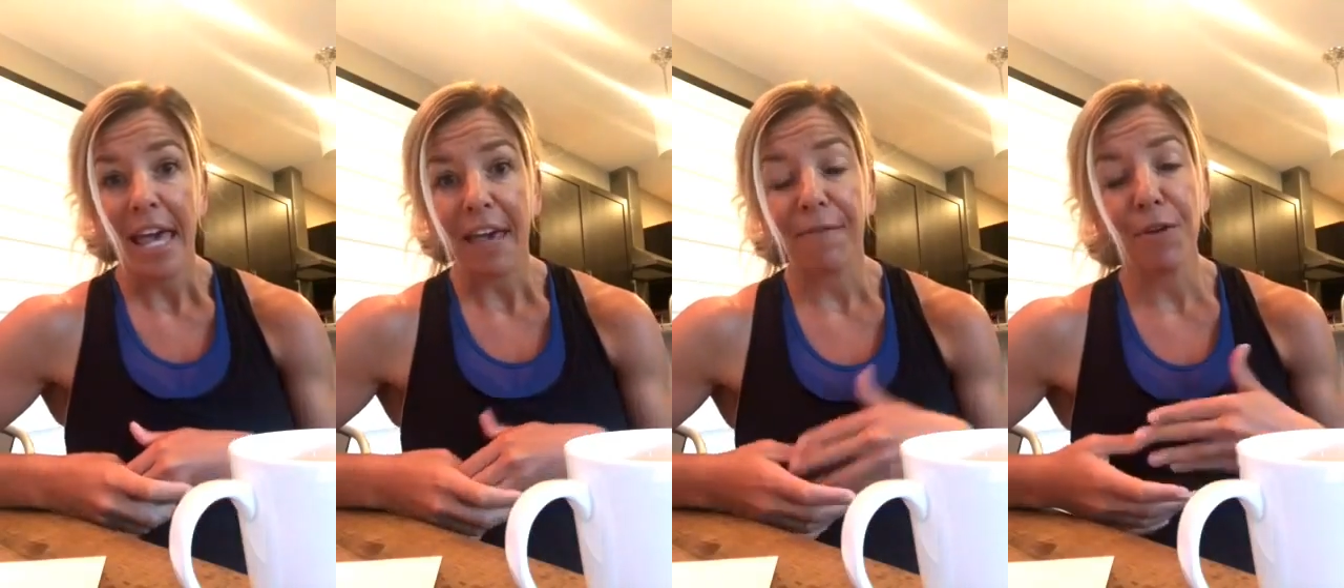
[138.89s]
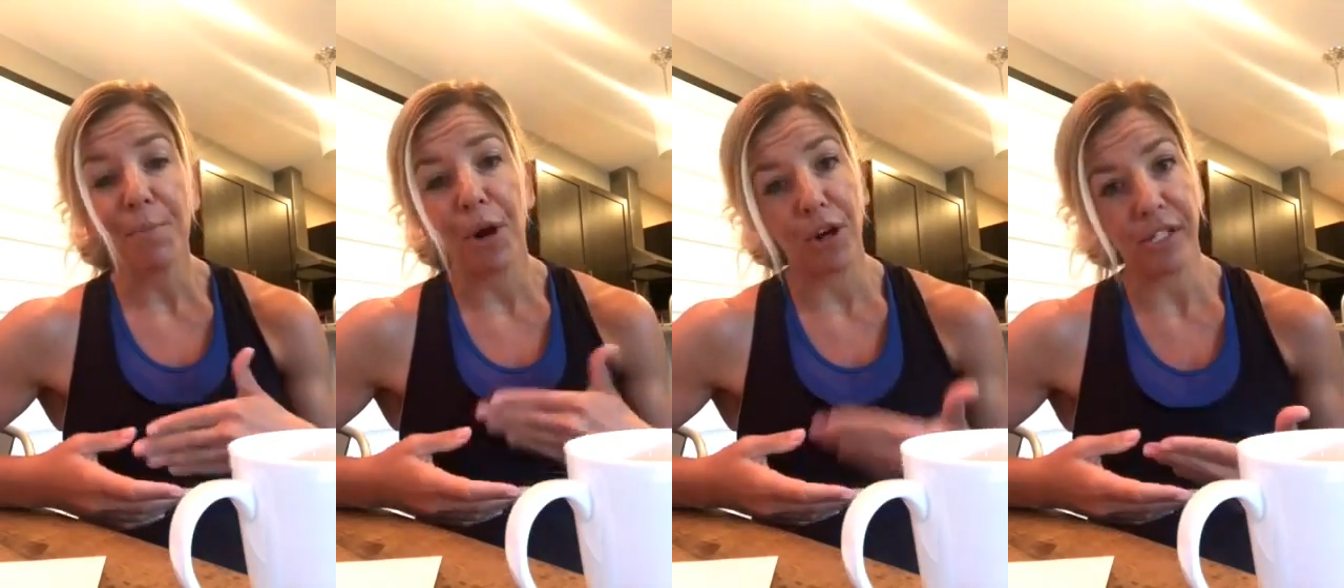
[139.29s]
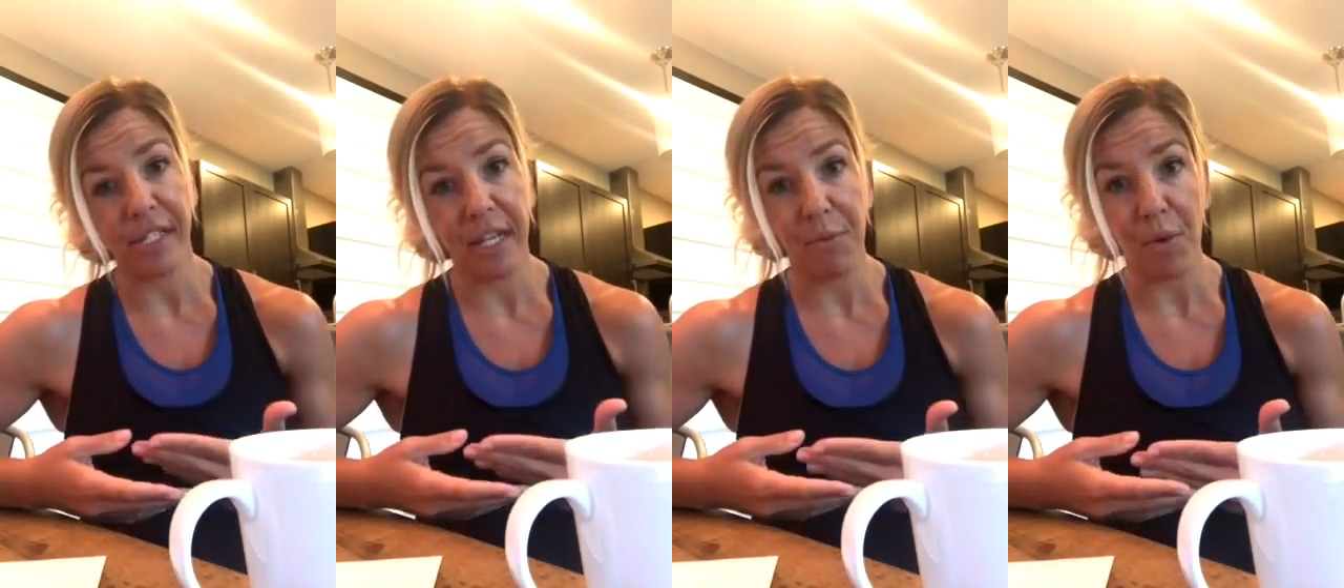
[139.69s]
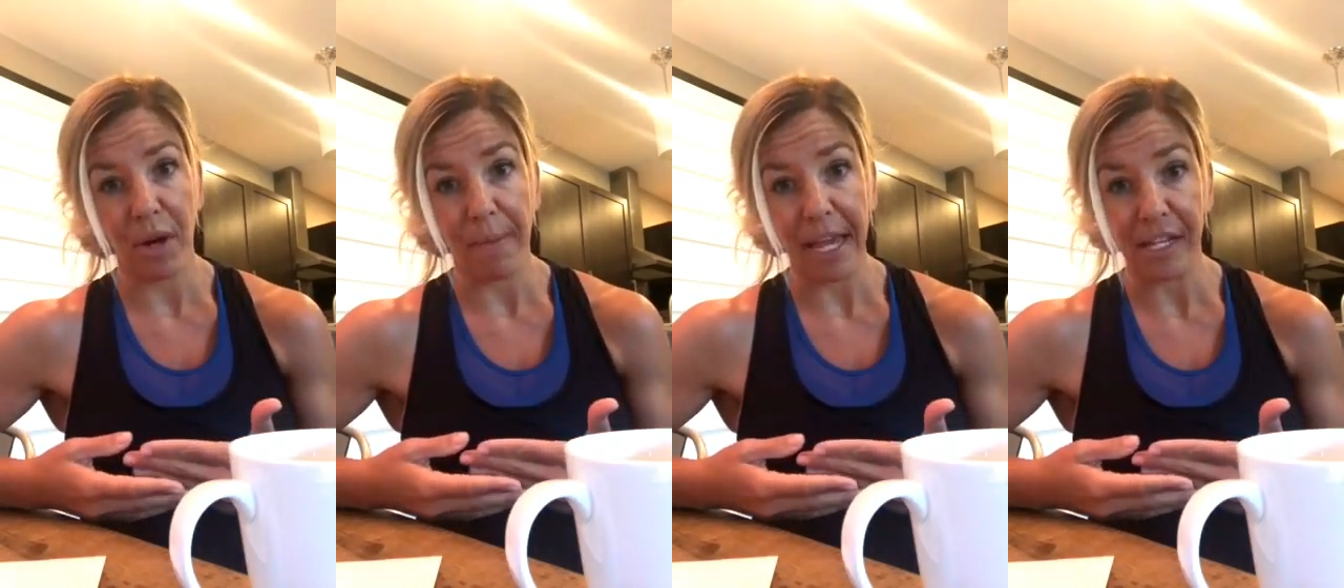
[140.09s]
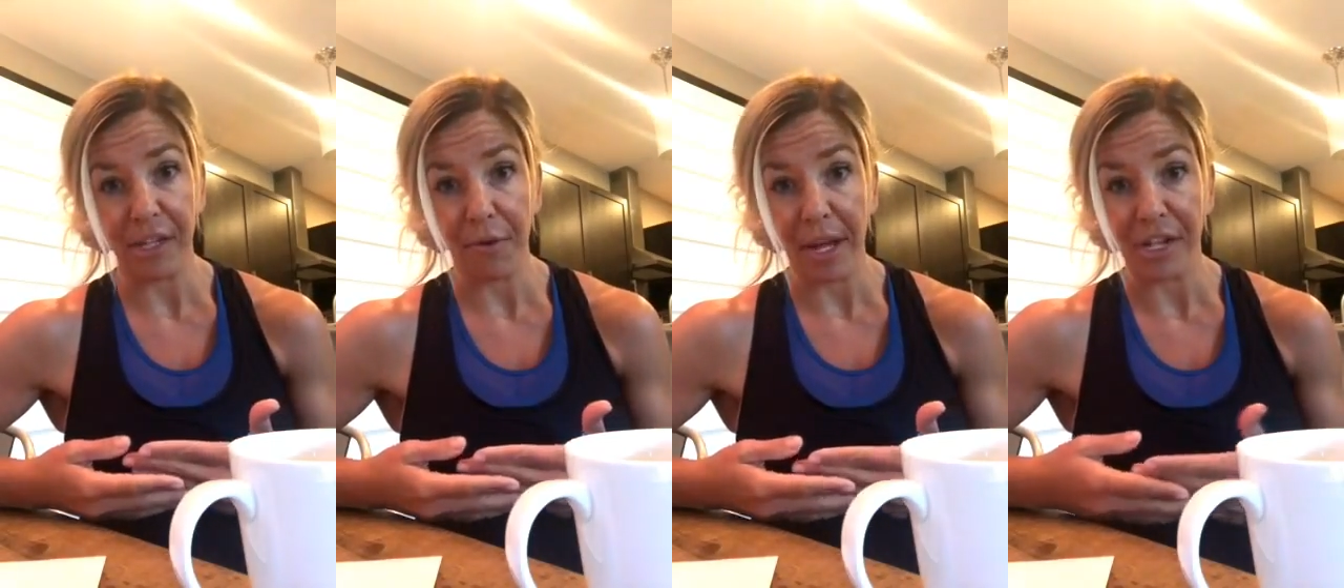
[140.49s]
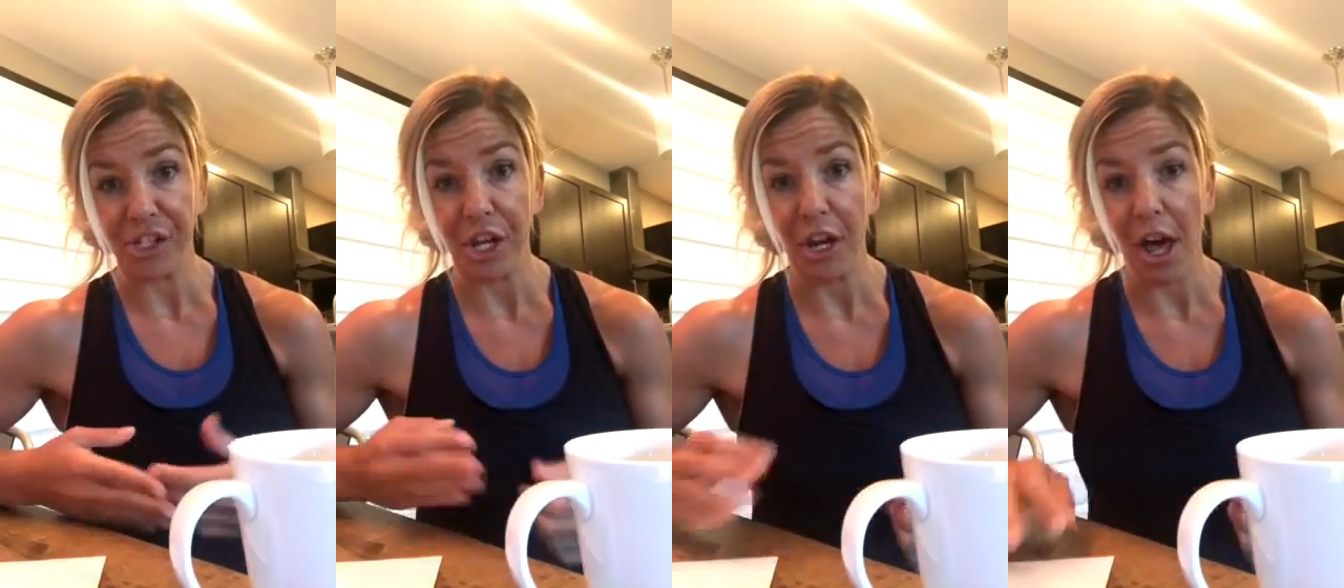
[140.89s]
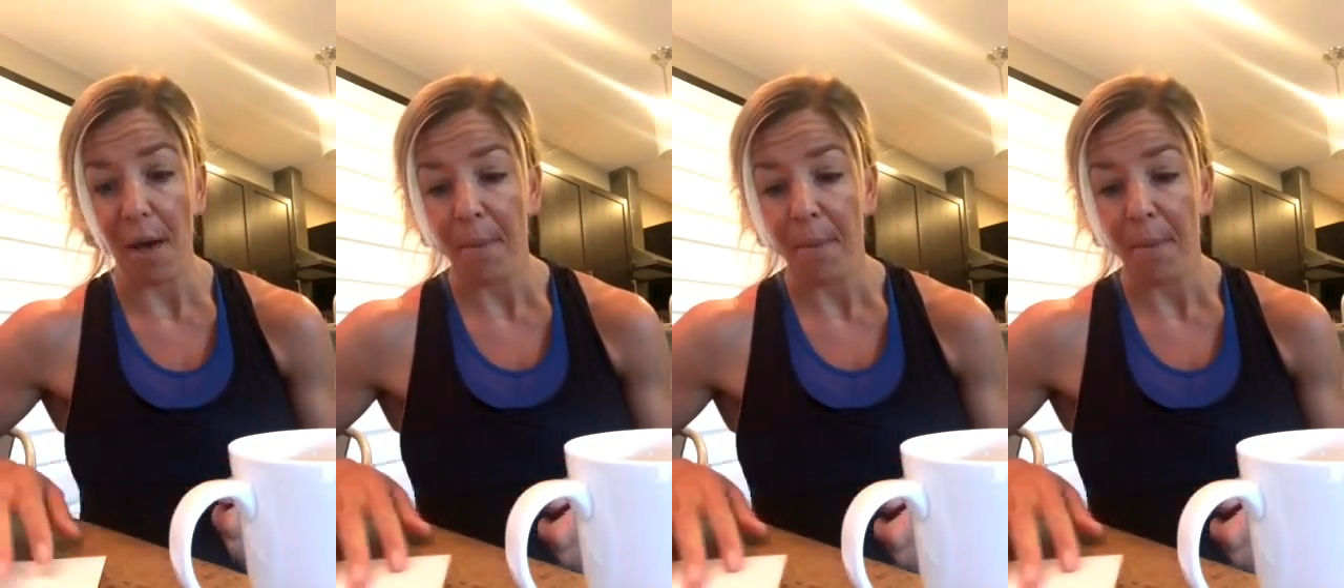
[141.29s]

if you personally want to make a donation,